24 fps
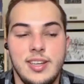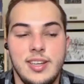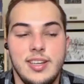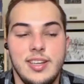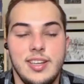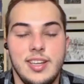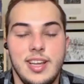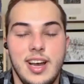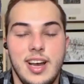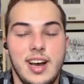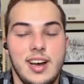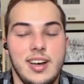
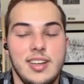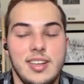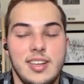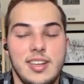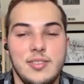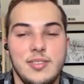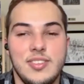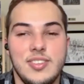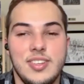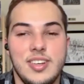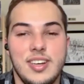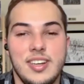yeah, it
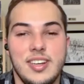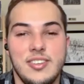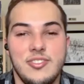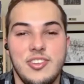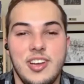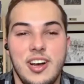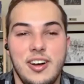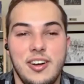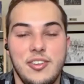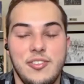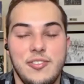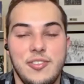was a
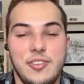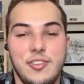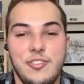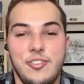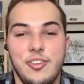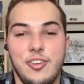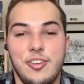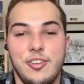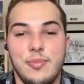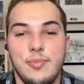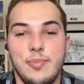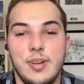challenge for
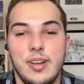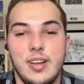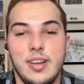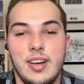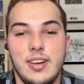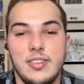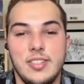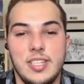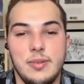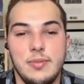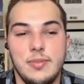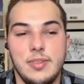sure, but I
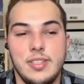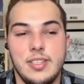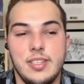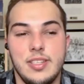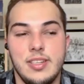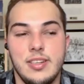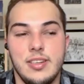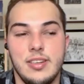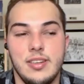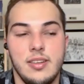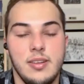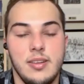was able
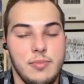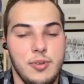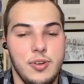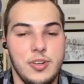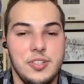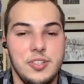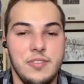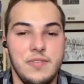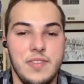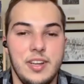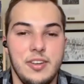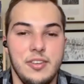to
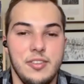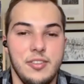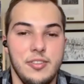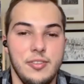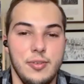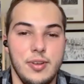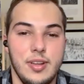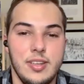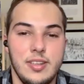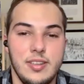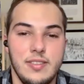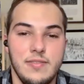persevere through
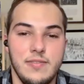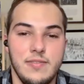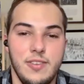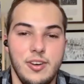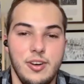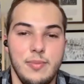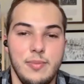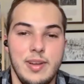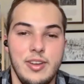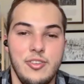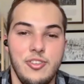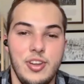it and follow
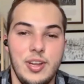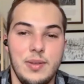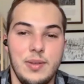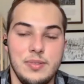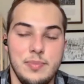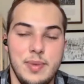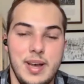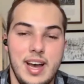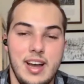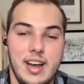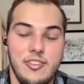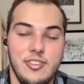my dreams and
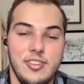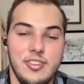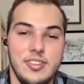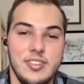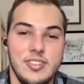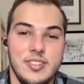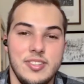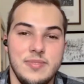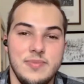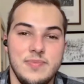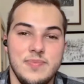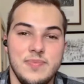passions.